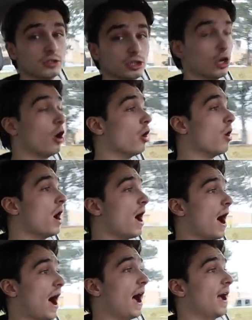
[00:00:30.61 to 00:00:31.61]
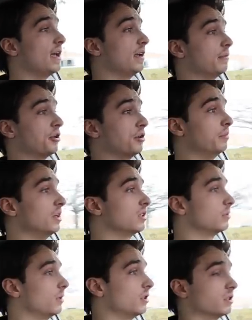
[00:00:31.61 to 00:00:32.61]
So I am going to be
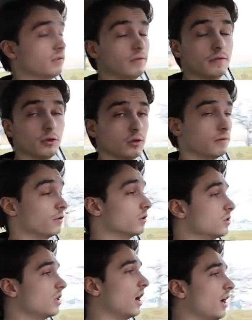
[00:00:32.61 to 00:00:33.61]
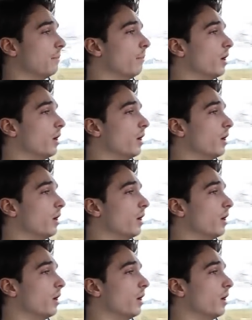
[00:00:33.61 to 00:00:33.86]
experiencing for the first time,